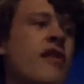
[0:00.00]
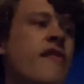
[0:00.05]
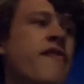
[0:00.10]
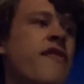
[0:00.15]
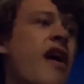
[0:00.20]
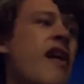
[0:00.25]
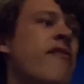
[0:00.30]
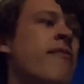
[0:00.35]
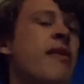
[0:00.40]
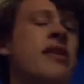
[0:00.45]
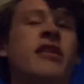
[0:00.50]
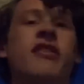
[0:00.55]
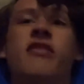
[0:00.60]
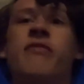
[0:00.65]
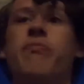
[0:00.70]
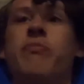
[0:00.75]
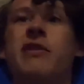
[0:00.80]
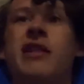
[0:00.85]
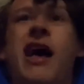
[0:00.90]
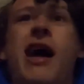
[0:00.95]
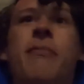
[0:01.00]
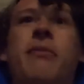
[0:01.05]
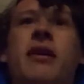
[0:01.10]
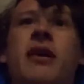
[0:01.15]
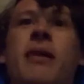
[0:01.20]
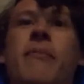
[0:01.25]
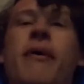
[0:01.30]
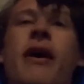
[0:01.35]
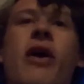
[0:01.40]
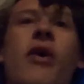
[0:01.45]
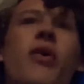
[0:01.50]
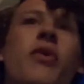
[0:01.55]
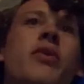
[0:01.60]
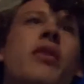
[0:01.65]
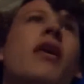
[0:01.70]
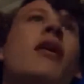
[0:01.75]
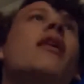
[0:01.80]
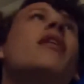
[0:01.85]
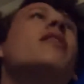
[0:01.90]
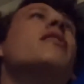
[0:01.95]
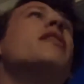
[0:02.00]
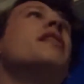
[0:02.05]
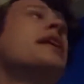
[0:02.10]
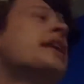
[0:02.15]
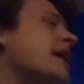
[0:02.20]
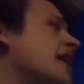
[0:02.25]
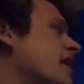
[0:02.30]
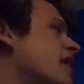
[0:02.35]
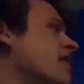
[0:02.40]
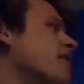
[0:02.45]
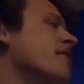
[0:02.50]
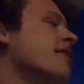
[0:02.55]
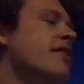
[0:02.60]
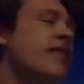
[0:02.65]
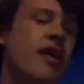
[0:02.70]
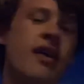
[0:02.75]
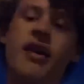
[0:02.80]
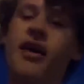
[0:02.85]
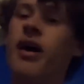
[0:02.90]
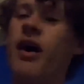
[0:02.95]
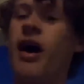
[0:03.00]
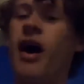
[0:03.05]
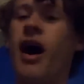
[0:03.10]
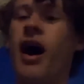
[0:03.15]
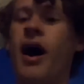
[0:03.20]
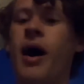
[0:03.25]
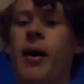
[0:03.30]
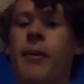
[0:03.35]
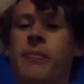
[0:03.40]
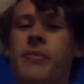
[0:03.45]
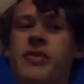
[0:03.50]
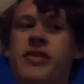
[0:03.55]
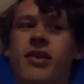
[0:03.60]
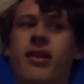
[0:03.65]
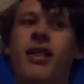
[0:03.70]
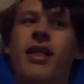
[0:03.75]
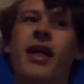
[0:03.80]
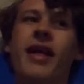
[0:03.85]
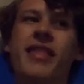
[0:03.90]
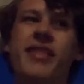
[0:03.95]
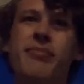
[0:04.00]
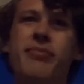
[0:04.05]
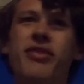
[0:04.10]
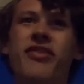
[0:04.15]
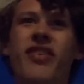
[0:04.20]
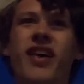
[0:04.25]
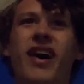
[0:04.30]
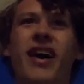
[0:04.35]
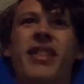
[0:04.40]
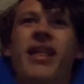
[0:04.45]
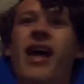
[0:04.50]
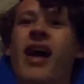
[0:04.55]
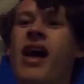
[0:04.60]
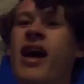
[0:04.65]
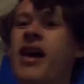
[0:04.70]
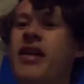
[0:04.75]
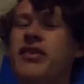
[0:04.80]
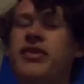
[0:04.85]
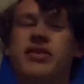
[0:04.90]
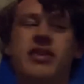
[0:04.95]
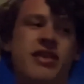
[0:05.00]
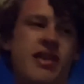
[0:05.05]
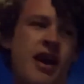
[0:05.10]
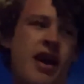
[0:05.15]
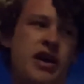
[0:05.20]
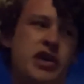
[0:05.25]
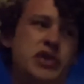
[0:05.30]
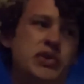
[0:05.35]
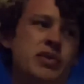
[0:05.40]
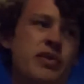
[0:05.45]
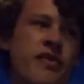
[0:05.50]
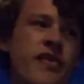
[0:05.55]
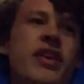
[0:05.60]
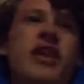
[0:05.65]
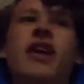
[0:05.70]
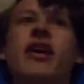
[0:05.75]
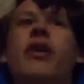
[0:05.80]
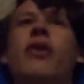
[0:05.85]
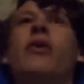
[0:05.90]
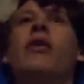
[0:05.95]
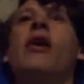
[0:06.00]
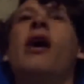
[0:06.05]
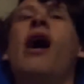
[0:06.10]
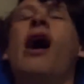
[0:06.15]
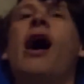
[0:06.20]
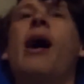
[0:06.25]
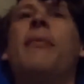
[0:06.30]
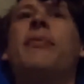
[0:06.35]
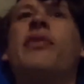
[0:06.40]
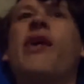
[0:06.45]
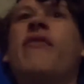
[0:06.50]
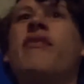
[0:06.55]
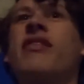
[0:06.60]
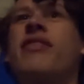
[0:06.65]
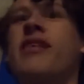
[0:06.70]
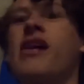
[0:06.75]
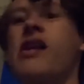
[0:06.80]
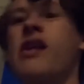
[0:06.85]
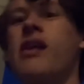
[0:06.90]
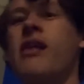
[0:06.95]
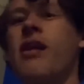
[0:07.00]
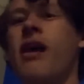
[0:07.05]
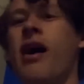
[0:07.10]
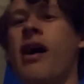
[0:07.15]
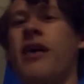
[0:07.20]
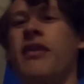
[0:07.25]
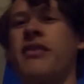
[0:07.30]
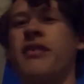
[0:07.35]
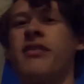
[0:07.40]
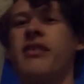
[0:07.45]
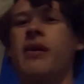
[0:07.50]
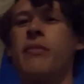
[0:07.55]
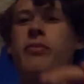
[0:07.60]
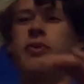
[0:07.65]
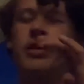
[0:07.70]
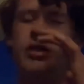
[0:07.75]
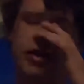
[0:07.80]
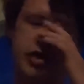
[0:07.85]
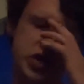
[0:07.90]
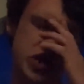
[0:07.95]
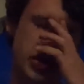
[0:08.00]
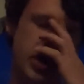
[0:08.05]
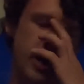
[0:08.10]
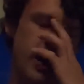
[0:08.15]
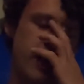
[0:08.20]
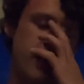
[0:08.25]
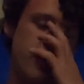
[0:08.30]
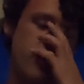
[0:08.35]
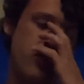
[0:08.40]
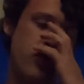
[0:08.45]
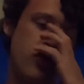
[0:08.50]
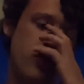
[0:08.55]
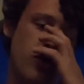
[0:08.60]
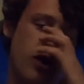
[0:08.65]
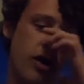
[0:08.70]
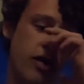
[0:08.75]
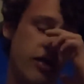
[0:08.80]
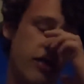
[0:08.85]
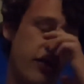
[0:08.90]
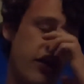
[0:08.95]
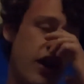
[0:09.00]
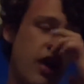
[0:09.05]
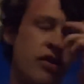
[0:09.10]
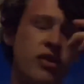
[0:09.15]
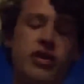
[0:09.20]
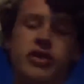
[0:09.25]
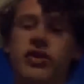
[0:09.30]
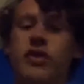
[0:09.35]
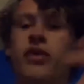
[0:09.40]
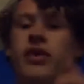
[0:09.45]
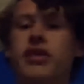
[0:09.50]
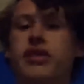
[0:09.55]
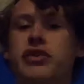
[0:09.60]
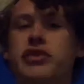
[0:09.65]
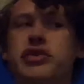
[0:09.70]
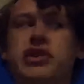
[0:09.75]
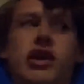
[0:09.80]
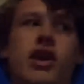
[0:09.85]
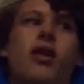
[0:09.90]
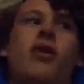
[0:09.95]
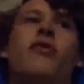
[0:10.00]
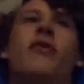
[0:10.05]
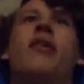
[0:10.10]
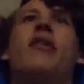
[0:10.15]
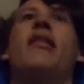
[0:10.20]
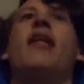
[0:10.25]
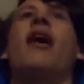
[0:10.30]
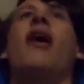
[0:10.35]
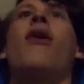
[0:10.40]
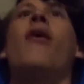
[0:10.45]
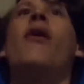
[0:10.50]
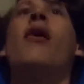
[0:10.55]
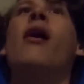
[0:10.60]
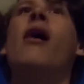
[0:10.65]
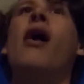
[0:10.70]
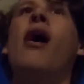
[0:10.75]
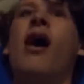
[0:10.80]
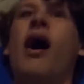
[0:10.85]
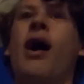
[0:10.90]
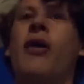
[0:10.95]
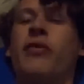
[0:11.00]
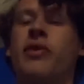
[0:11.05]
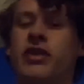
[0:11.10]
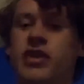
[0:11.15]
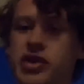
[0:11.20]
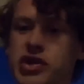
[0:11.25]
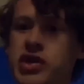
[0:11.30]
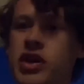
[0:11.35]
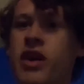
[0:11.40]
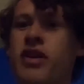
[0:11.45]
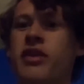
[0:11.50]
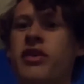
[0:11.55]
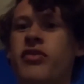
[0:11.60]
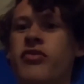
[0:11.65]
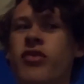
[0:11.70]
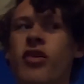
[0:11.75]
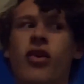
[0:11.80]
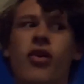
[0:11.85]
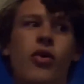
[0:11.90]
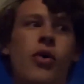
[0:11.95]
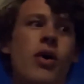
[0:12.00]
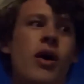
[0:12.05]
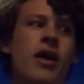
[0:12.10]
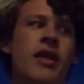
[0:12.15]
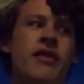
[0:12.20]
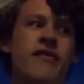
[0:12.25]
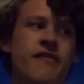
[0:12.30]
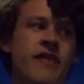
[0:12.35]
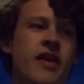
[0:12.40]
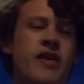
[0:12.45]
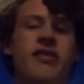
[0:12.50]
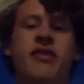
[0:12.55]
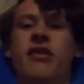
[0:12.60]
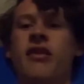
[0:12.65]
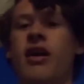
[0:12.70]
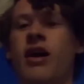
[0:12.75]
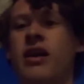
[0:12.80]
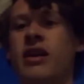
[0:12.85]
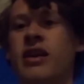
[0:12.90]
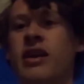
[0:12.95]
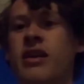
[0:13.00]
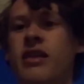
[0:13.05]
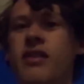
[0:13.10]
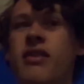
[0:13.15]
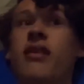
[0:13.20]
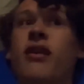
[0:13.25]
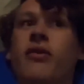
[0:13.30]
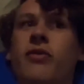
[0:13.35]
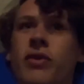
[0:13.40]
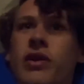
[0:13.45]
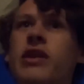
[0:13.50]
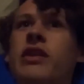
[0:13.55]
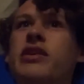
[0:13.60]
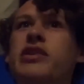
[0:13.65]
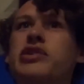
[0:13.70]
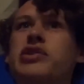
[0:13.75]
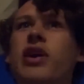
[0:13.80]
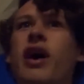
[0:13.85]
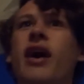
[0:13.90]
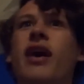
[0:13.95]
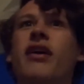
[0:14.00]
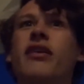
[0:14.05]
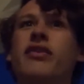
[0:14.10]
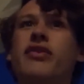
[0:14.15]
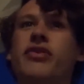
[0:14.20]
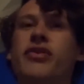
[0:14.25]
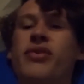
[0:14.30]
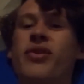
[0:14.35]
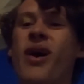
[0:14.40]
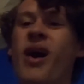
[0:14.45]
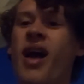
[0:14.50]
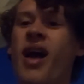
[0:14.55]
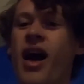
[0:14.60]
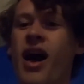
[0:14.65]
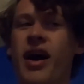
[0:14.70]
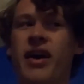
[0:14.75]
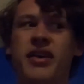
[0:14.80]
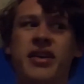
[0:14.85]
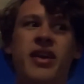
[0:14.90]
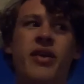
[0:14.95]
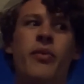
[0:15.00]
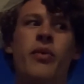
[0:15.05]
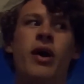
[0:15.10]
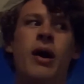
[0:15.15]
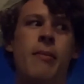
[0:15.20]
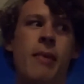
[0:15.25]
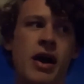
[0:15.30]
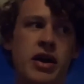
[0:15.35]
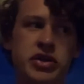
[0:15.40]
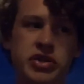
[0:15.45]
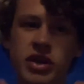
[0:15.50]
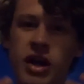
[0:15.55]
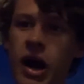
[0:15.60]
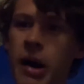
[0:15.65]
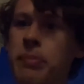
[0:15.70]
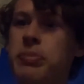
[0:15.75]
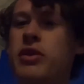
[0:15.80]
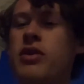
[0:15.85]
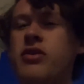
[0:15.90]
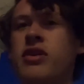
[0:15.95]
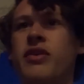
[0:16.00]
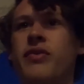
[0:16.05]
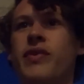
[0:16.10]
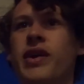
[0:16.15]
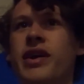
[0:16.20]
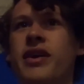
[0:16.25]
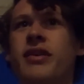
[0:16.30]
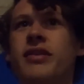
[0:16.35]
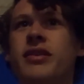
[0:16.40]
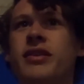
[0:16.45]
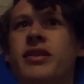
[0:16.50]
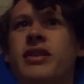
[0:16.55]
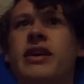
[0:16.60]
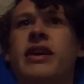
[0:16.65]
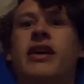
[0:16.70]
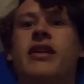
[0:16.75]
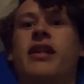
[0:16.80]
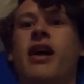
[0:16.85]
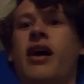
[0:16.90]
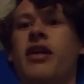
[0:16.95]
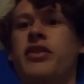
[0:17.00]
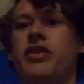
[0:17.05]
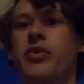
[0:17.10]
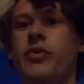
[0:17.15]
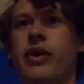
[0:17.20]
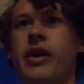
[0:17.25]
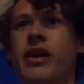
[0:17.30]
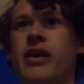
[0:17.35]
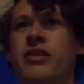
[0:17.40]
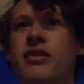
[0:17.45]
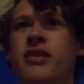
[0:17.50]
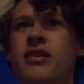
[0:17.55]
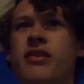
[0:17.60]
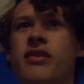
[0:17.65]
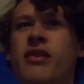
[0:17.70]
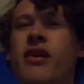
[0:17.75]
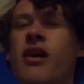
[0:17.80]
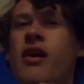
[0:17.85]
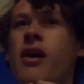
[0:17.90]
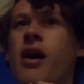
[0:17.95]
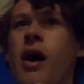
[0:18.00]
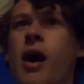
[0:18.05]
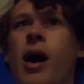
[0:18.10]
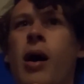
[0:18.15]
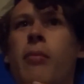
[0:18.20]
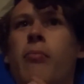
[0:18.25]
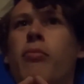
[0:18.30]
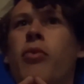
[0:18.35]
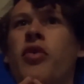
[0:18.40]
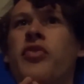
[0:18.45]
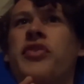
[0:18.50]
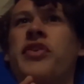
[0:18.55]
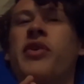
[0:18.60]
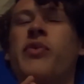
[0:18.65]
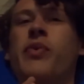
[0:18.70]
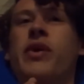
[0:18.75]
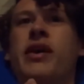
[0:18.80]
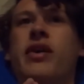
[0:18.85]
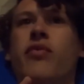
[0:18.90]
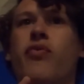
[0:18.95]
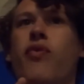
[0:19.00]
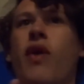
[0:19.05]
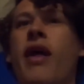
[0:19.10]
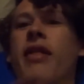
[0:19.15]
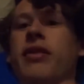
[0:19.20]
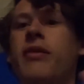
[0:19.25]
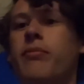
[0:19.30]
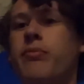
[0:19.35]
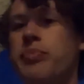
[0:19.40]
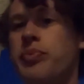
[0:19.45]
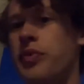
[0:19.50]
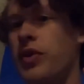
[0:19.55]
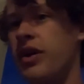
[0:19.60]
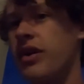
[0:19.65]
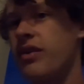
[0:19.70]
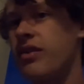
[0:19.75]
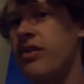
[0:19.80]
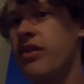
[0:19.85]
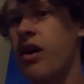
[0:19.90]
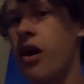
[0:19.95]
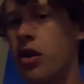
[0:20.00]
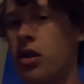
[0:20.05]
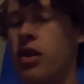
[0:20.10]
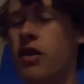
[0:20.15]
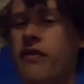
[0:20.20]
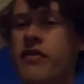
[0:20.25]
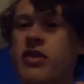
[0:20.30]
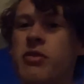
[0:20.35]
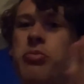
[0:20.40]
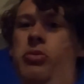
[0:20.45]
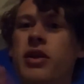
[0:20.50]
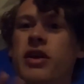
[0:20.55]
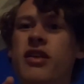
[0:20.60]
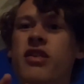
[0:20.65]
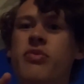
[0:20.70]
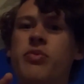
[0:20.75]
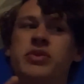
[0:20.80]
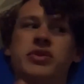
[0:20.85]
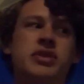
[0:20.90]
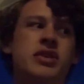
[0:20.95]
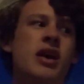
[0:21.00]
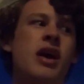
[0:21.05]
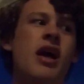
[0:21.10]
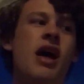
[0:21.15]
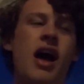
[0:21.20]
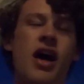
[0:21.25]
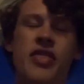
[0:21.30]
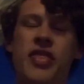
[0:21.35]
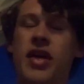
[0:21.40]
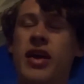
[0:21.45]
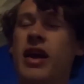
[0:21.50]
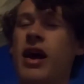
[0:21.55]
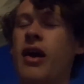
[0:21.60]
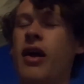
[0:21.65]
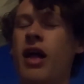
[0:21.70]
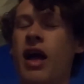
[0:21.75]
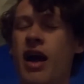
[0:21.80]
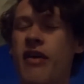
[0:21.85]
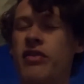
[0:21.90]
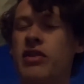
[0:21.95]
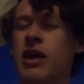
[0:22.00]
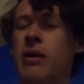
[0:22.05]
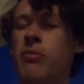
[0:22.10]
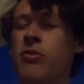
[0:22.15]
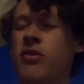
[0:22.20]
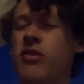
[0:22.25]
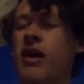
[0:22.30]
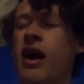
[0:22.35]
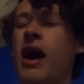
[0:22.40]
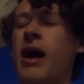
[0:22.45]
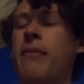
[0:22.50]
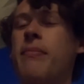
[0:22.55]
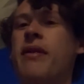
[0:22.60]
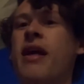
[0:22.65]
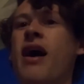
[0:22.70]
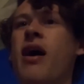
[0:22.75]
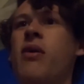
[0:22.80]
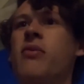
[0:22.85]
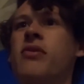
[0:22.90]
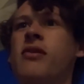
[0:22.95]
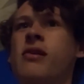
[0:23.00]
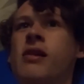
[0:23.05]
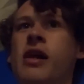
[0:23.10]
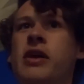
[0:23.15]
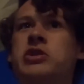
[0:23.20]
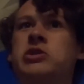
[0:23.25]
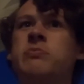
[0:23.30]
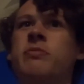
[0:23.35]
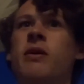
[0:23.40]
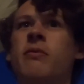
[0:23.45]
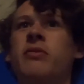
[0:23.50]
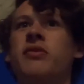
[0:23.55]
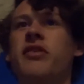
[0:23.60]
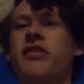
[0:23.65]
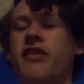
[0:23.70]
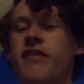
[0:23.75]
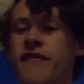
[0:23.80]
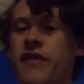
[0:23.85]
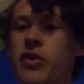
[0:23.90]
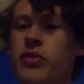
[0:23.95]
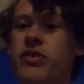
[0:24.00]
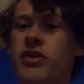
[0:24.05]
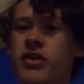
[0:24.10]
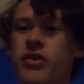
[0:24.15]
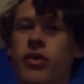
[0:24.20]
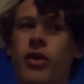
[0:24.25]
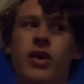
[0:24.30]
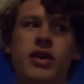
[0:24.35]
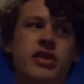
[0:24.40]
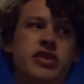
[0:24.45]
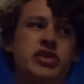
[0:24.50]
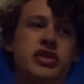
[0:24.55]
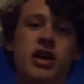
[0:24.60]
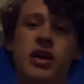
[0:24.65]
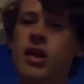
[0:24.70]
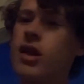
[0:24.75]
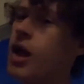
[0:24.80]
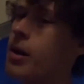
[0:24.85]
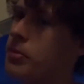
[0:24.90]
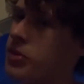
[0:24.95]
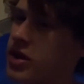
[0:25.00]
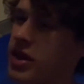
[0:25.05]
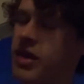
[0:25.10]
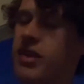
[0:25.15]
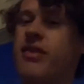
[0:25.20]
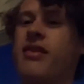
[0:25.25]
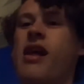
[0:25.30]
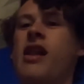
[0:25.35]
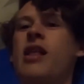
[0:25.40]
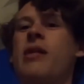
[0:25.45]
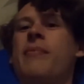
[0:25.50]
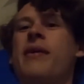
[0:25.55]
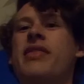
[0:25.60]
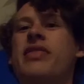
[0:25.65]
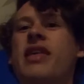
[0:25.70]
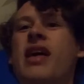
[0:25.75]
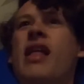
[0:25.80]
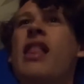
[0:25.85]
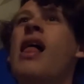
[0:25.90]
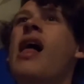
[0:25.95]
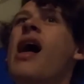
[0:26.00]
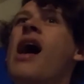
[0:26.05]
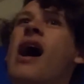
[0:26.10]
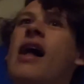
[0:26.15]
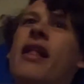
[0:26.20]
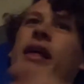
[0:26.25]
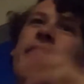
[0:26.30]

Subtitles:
5 minutes blabbing about the Keys. So let's move on to this actual video. So I decided, since I'm really trying to hunker down and growing this channel right now, really trying to grow an invested audience and really trying to get where I'm actually uploading regularly and not doing these multi-week random breaks all over the place, which I think I have a lot more time now that I'll actually be able to devote to growing this channel. I'm really excited about that, and I